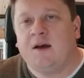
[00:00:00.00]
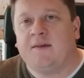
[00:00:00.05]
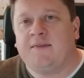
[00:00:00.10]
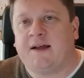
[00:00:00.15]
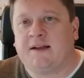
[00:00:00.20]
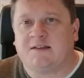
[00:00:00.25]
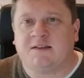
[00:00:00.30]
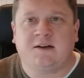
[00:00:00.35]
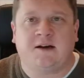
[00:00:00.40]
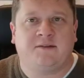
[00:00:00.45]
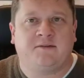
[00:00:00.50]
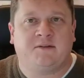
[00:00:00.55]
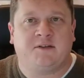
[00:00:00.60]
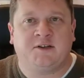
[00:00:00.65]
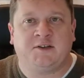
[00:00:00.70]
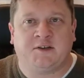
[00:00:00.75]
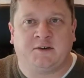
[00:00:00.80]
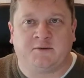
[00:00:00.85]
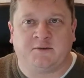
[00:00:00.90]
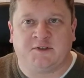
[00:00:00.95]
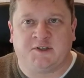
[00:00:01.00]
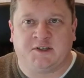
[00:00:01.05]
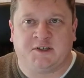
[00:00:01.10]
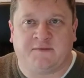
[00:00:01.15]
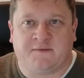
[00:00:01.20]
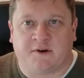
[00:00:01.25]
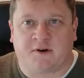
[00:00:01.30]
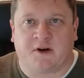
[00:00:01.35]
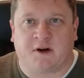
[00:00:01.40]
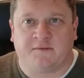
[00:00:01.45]
that's not the general gist
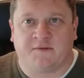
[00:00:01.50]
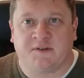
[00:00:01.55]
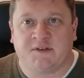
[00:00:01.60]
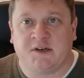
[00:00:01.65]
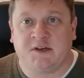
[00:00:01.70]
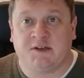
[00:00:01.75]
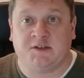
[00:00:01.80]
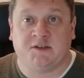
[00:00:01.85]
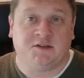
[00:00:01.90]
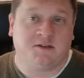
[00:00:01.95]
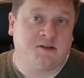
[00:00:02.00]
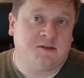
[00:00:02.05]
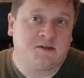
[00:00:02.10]
of our conversations.